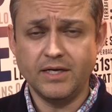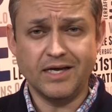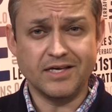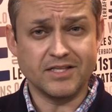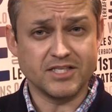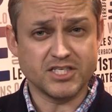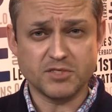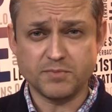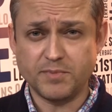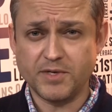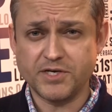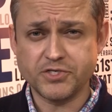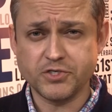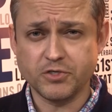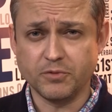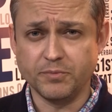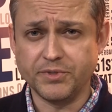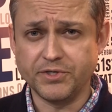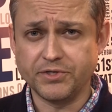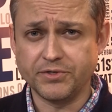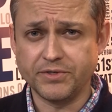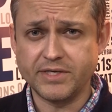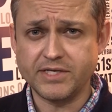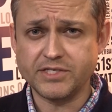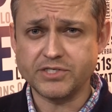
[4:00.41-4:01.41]
and the special
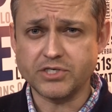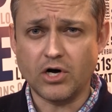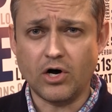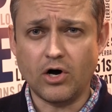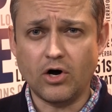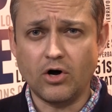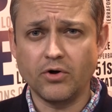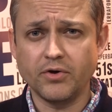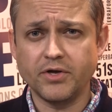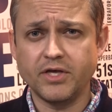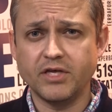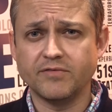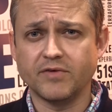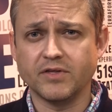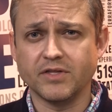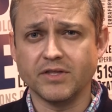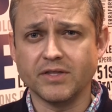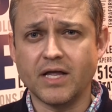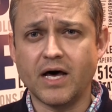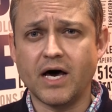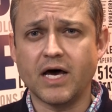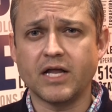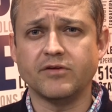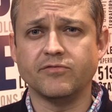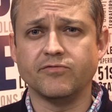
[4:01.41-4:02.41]
buildings all give a
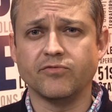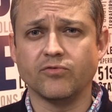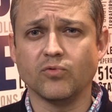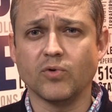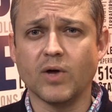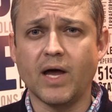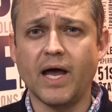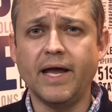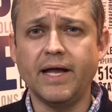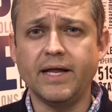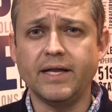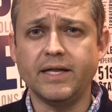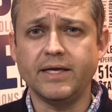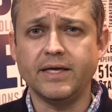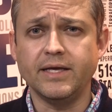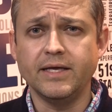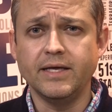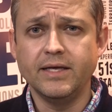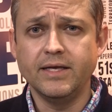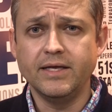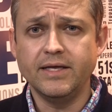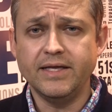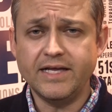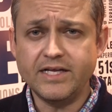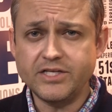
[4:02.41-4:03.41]
lot of variety
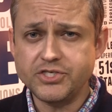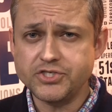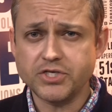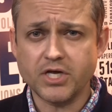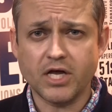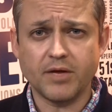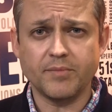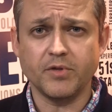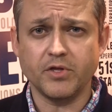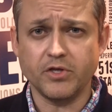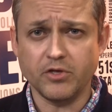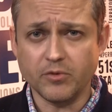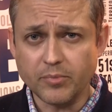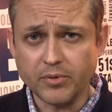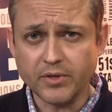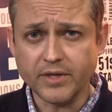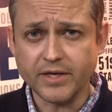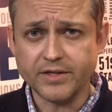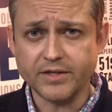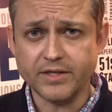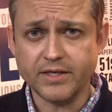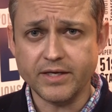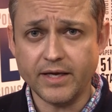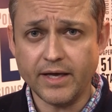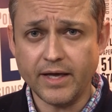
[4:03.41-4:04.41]
each time that you
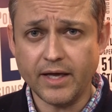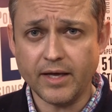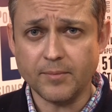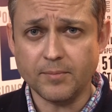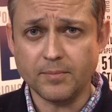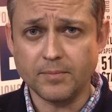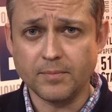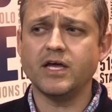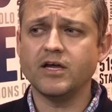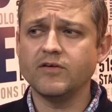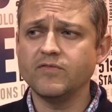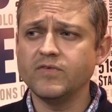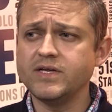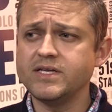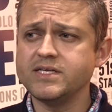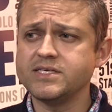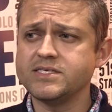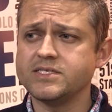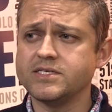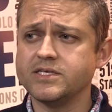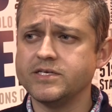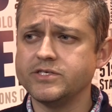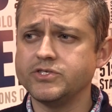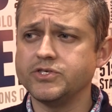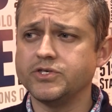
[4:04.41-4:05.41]
play the game. Every
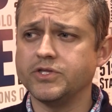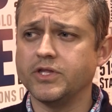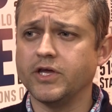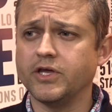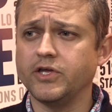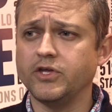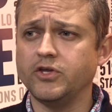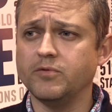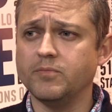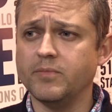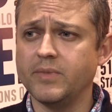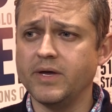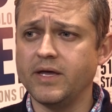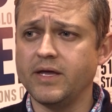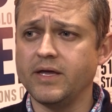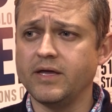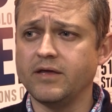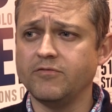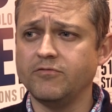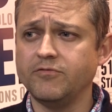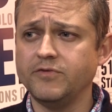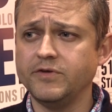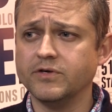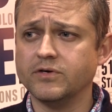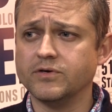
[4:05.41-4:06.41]
decision that you
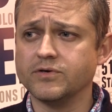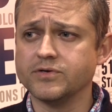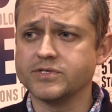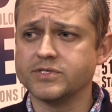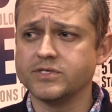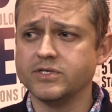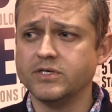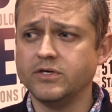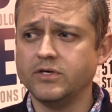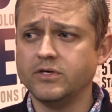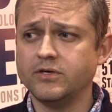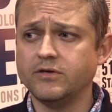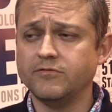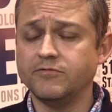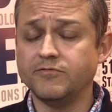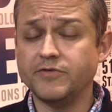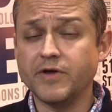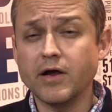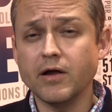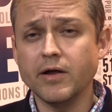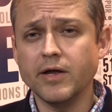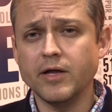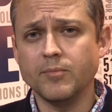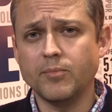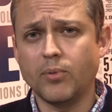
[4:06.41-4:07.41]
make feels
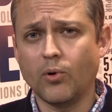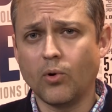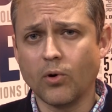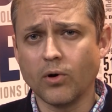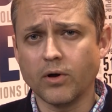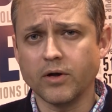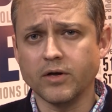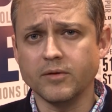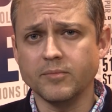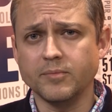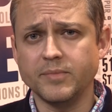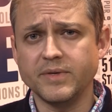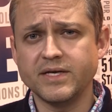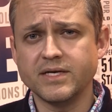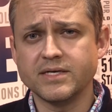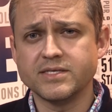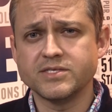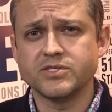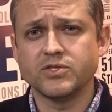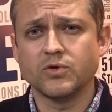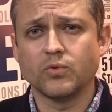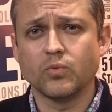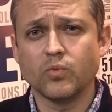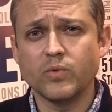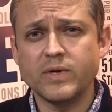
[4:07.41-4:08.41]
very important
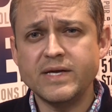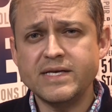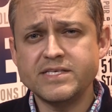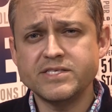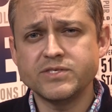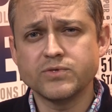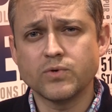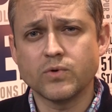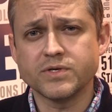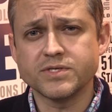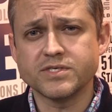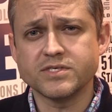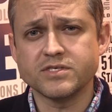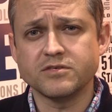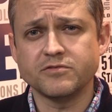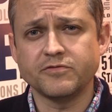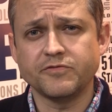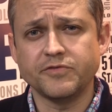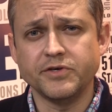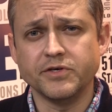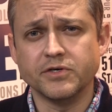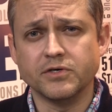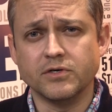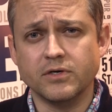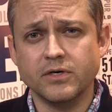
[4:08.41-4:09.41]
because the resources
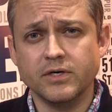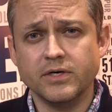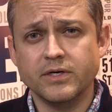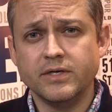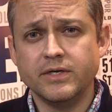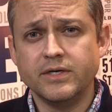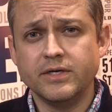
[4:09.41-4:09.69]
feel